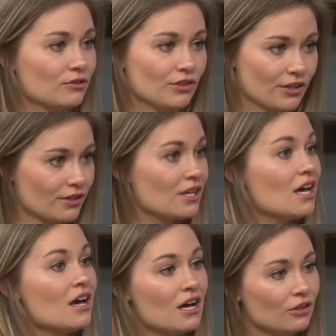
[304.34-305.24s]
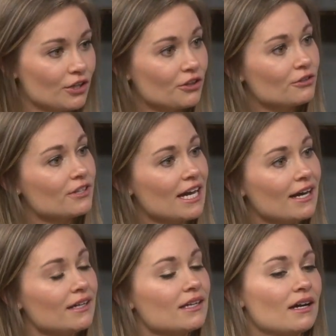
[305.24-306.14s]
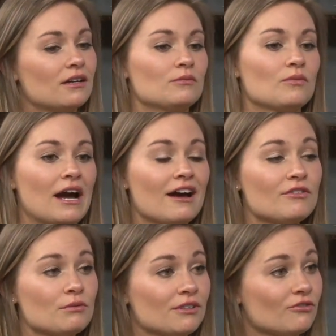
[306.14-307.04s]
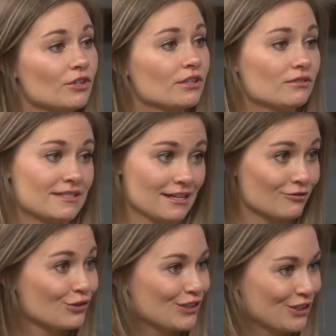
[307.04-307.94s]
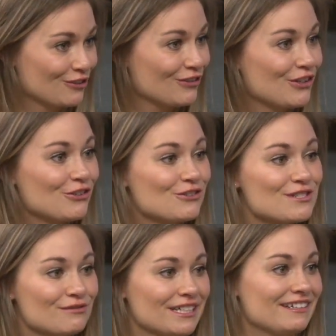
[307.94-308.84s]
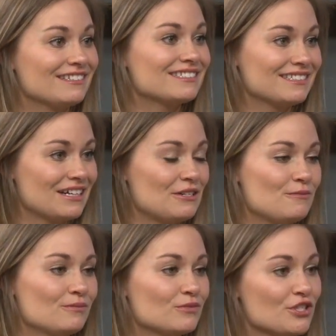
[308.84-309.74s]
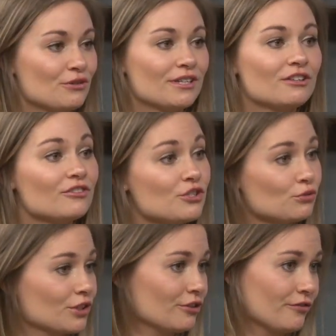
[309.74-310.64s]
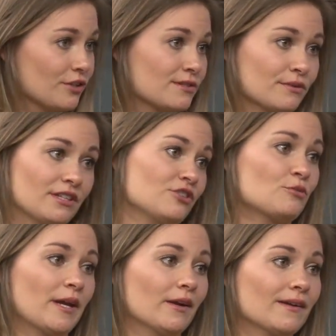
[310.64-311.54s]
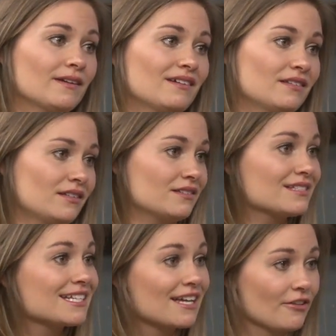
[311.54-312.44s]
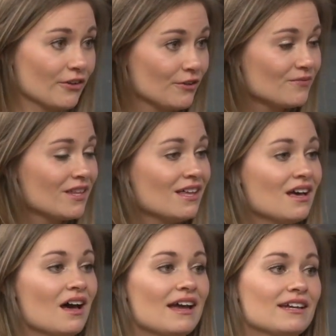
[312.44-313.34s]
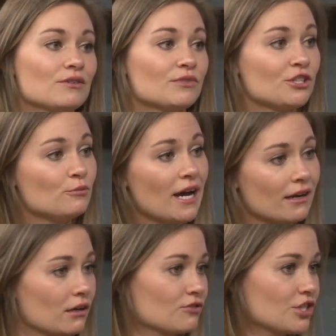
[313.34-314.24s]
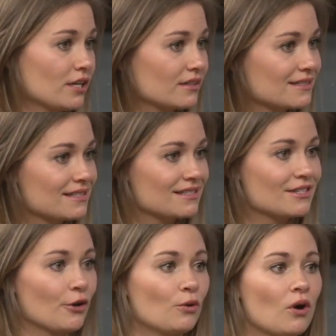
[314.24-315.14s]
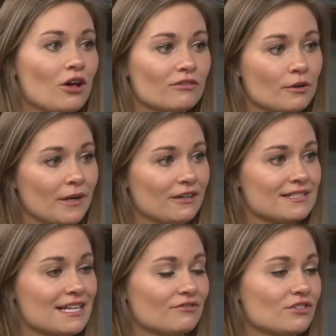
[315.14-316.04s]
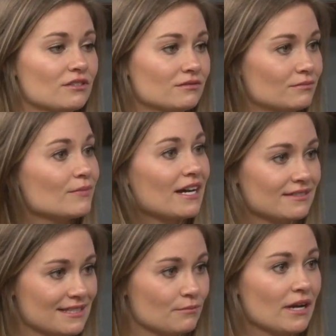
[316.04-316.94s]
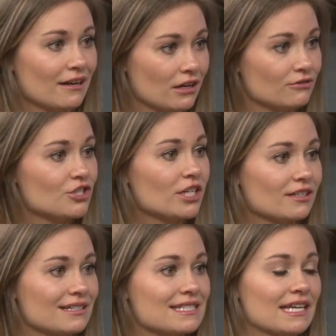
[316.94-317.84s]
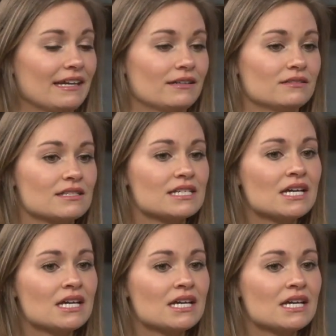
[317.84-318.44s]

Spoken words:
look through that. I have you in for several interviews. We do individual interviews with each parent and then together. And we do background checks. So all of our parents have to pass some background checks. And,